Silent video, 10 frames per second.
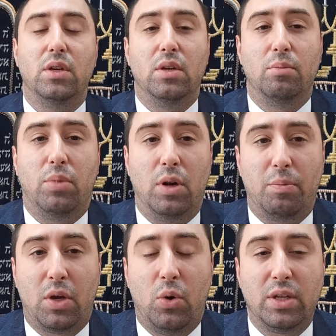But
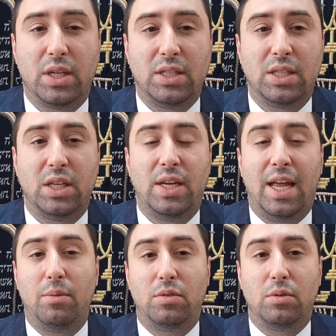because Chazal said you're
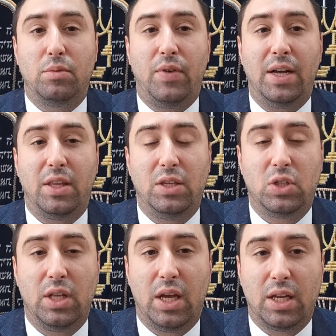not supposed to mevatel ish
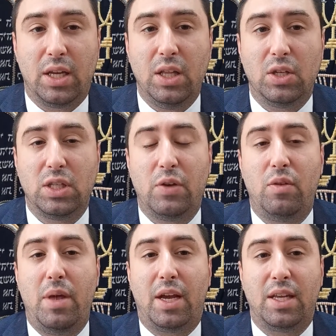l'chadchila, so therefore
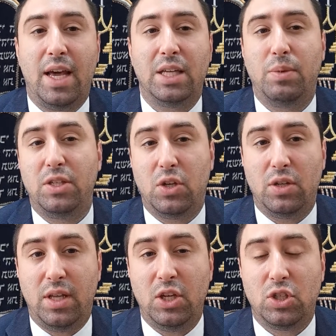they made a knas based on your
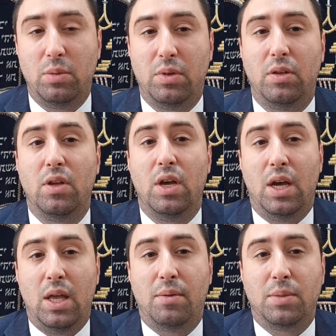intention.
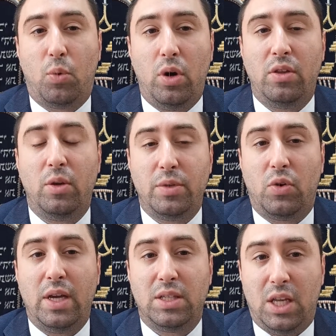And it's important to tell me the
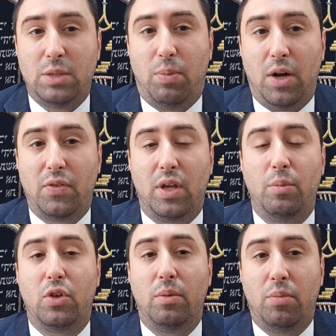Raisa it is batel.
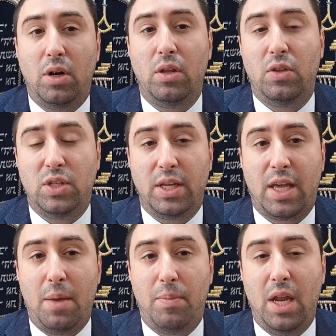They're abundant. They say you
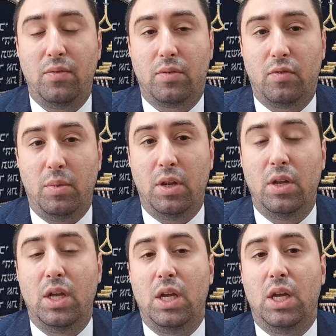can't benefit from it.
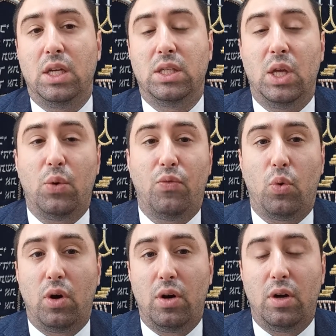So
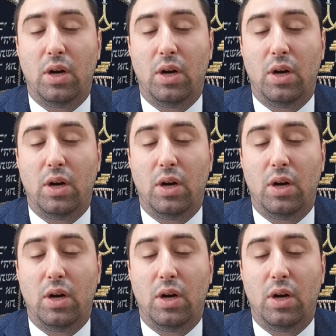therefore,